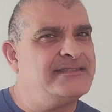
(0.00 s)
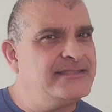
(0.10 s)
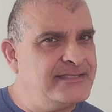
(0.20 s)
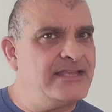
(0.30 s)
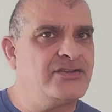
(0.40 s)

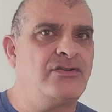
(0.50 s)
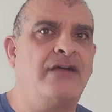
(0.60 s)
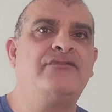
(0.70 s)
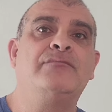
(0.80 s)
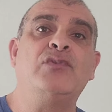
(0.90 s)
center
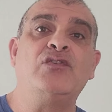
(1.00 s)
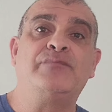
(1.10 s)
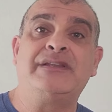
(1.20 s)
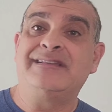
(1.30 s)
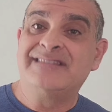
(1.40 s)
of the
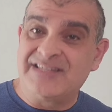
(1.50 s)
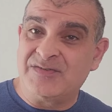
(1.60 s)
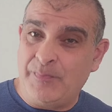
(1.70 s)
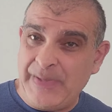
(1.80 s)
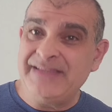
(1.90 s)
movement and
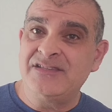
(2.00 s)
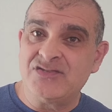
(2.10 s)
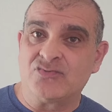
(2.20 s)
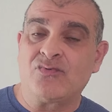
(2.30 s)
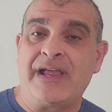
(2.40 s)

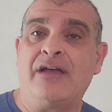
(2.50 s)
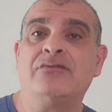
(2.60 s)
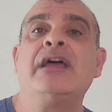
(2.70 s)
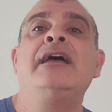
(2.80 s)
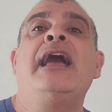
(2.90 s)
spins around,